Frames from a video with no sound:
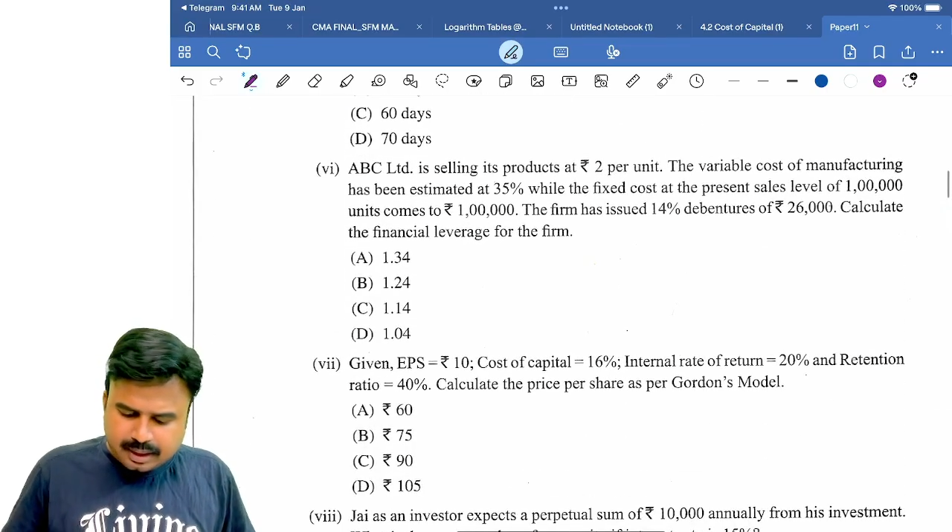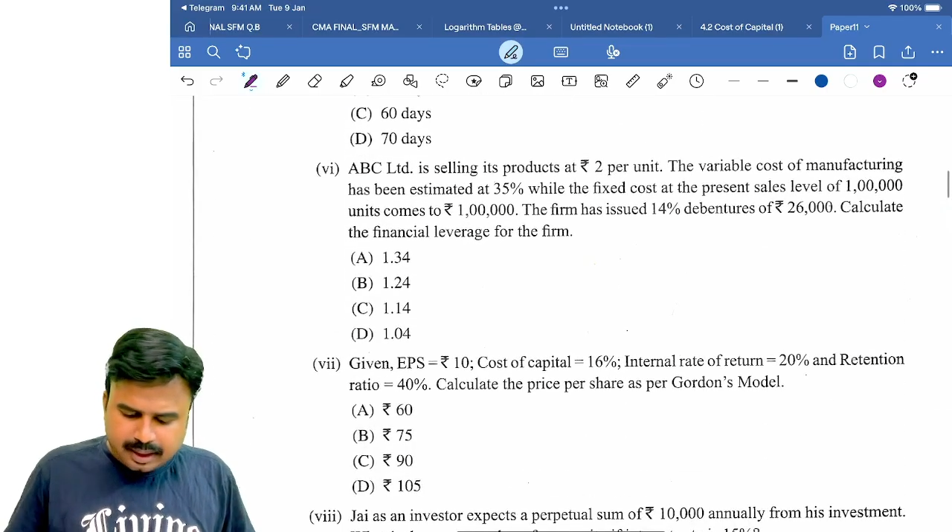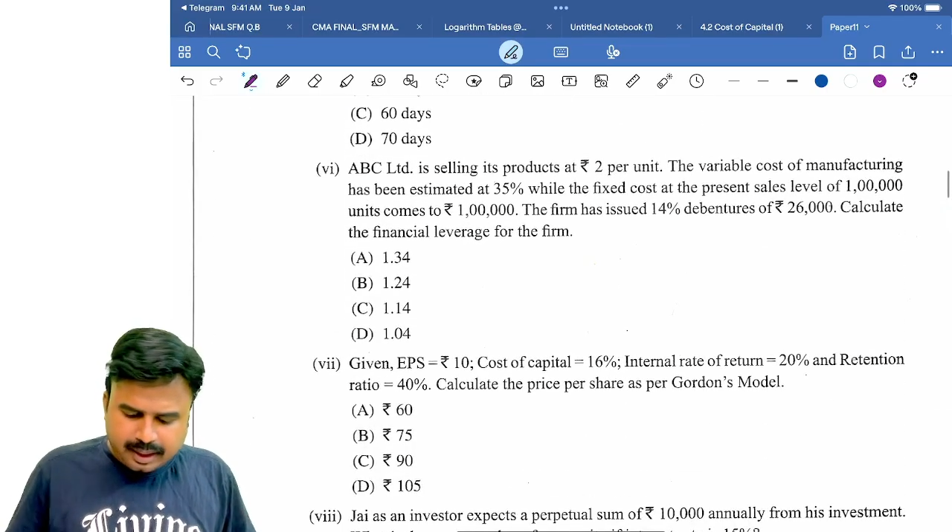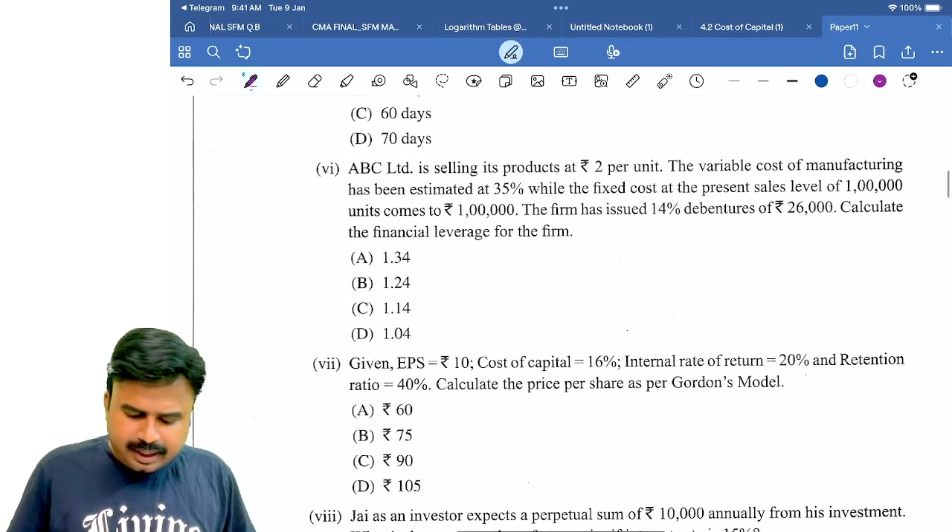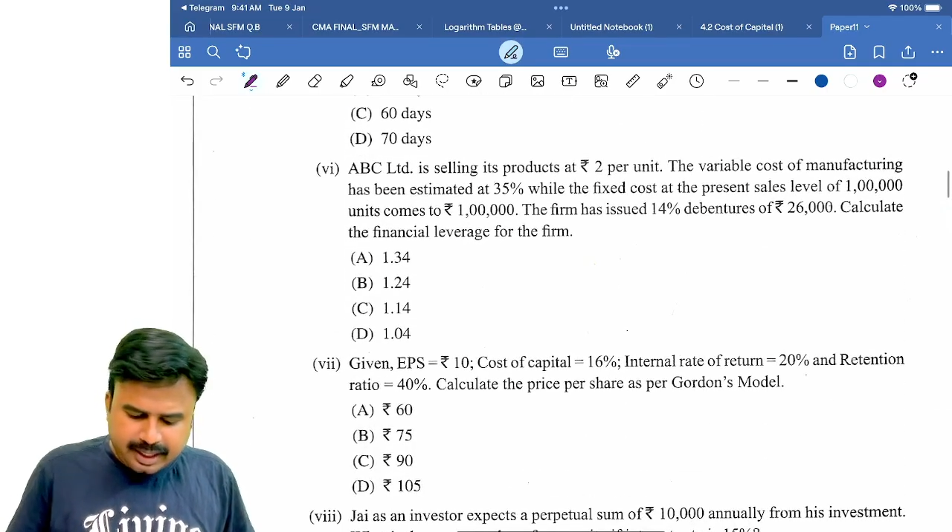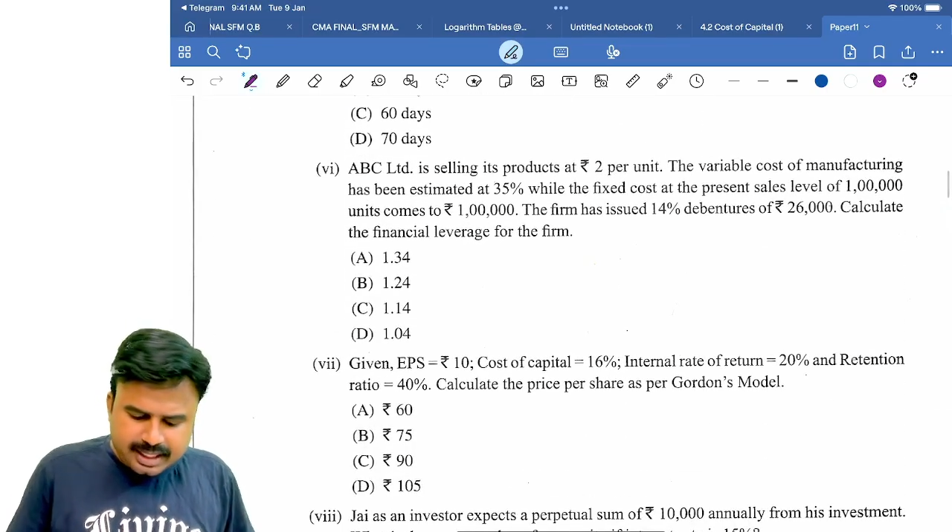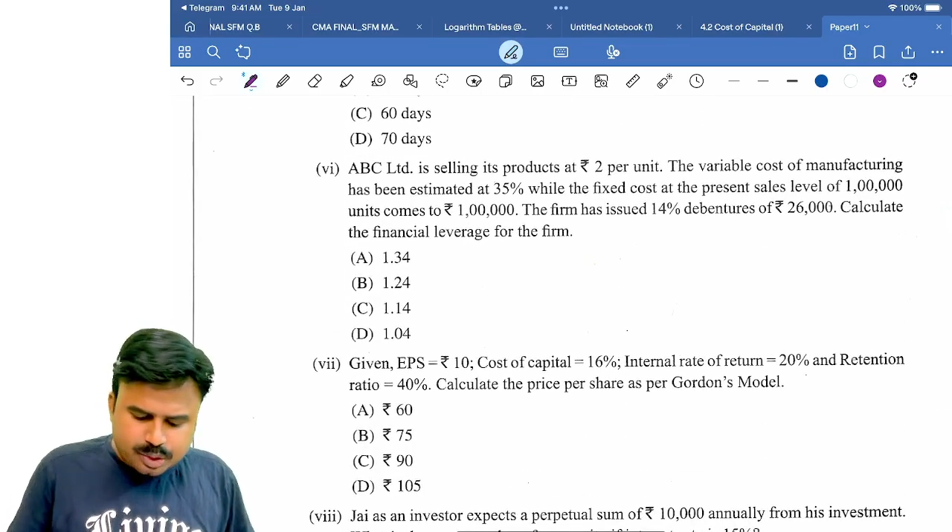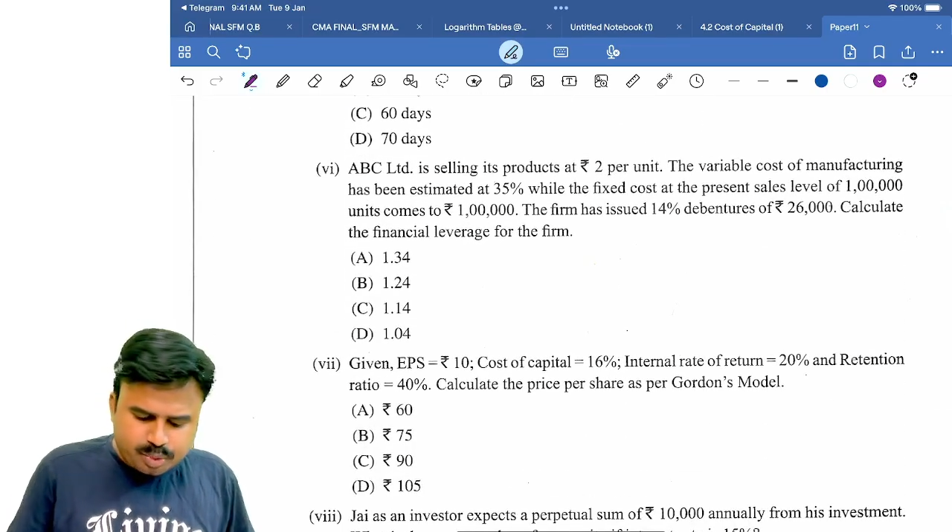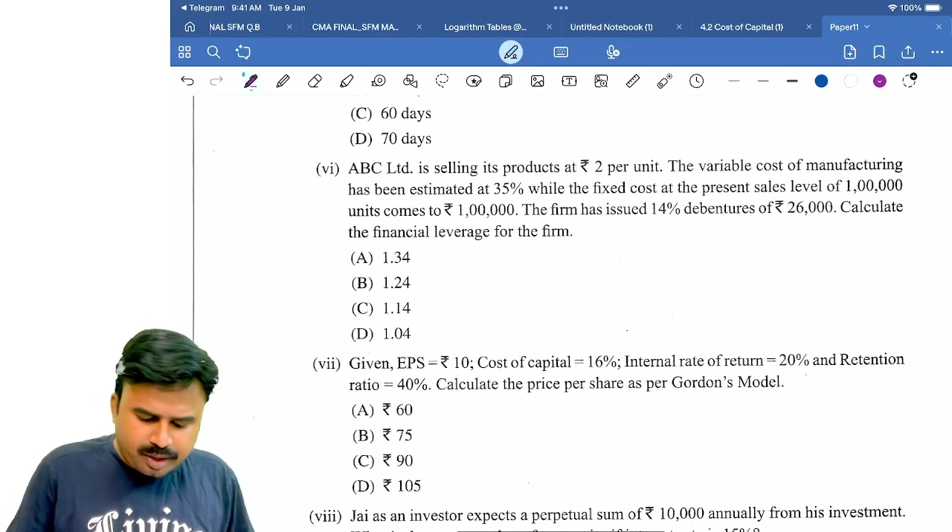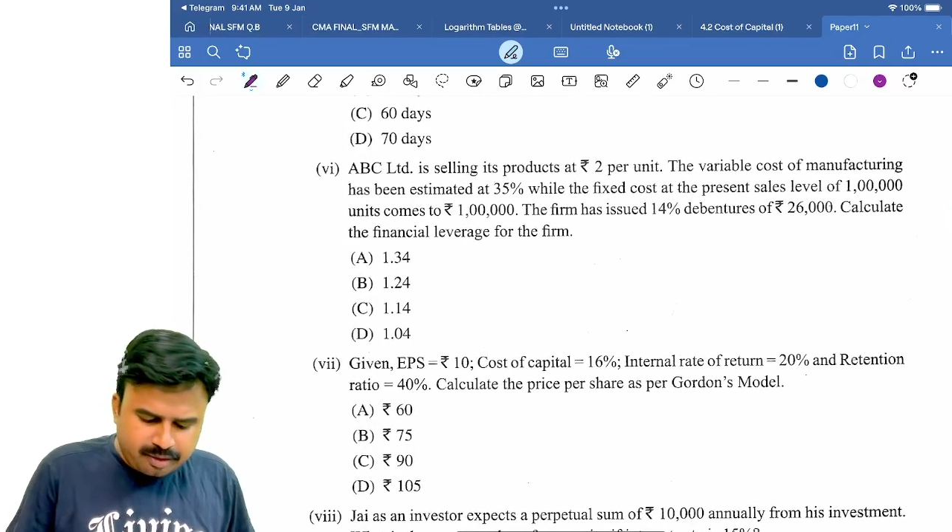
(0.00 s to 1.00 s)
And
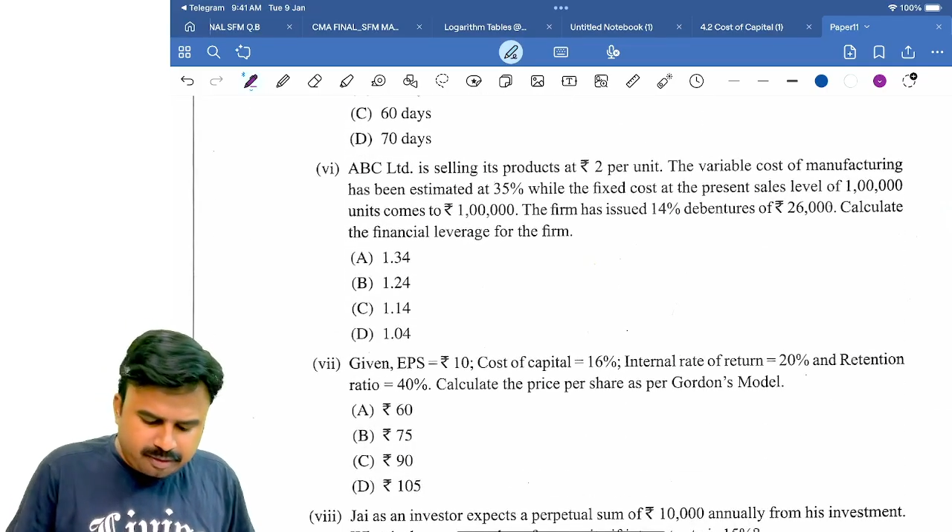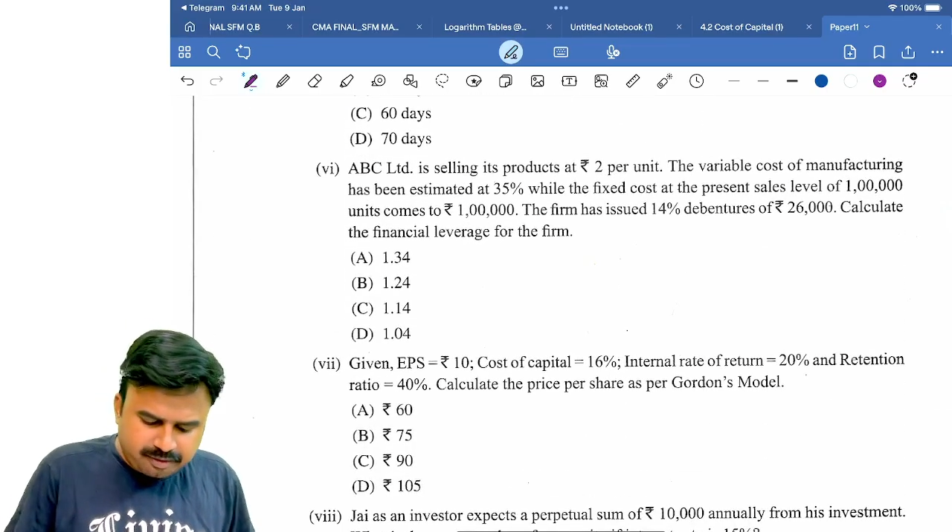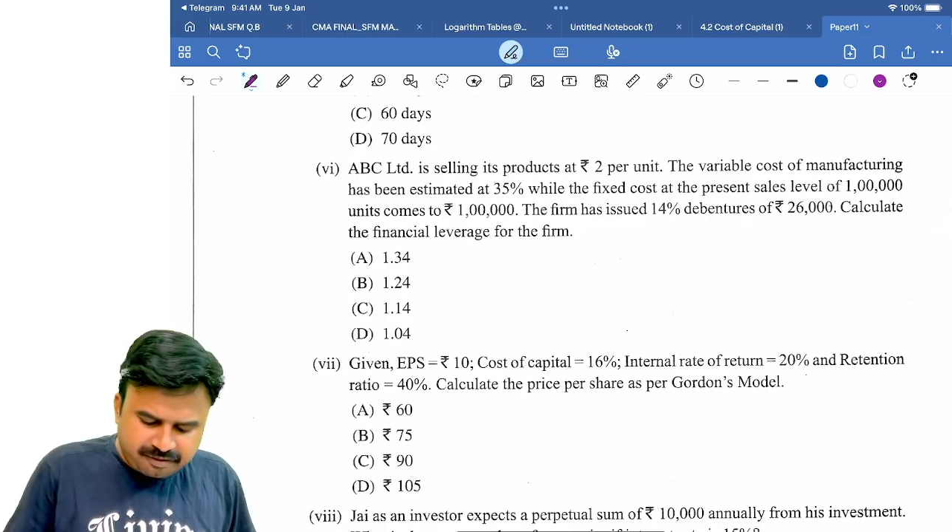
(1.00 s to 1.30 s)
next one,